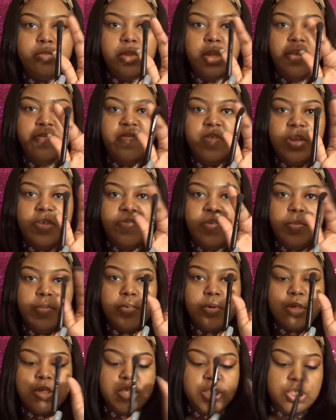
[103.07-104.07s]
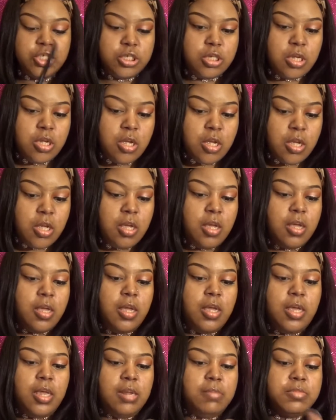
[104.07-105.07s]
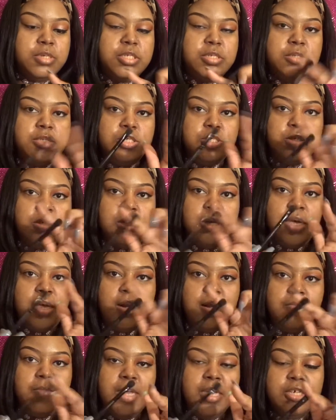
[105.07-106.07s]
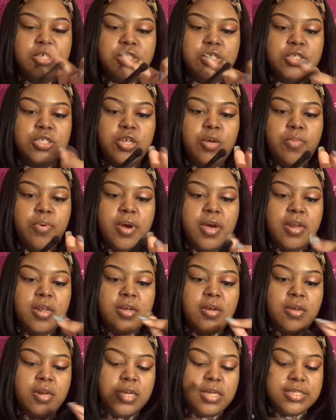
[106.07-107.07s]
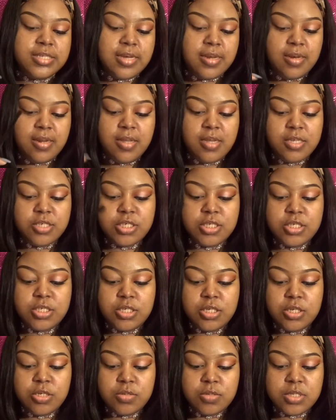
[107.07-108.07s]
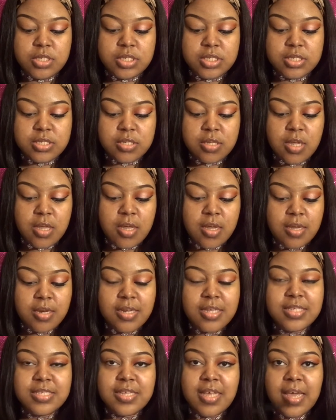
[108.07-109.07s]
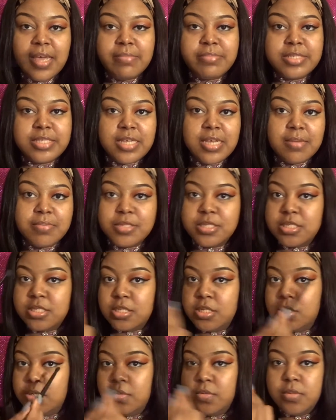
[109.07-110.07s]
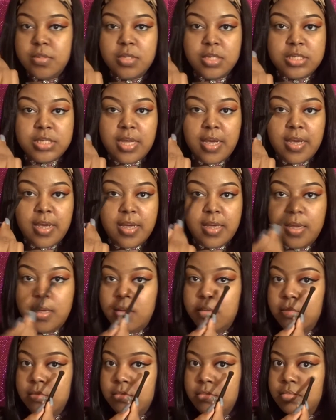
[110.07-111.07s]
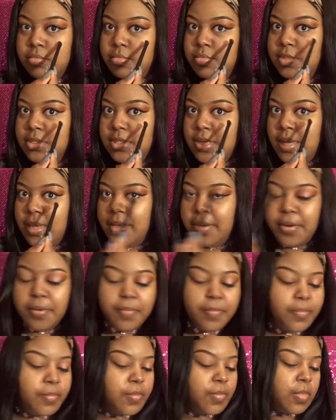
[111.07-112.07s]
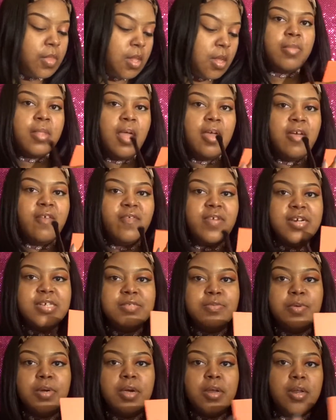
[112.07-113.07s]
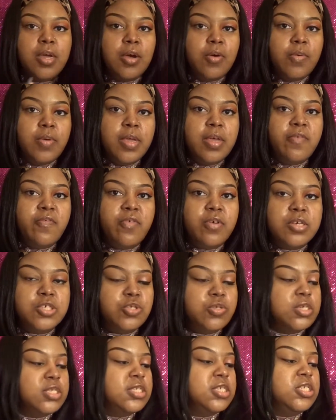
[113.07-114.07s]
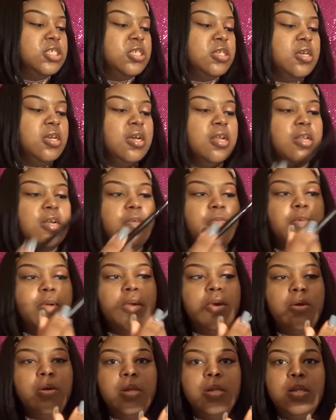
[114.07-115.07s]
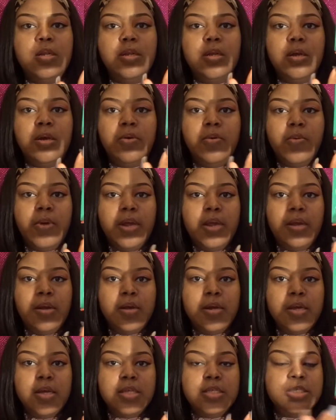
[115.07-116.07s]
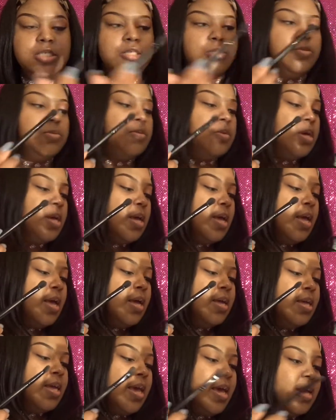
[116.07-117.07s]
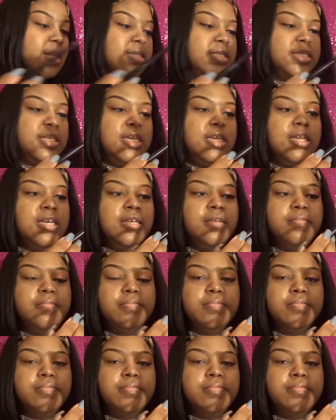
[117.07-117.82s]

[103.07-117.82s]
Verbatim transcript: fluffy brush, and I'm just kind of making sure there's no product on it, because I did just use this, these same steps to do this eye, this eye here. First, we're going to go in for a transition color, and we're going to go right here into Cat Cena.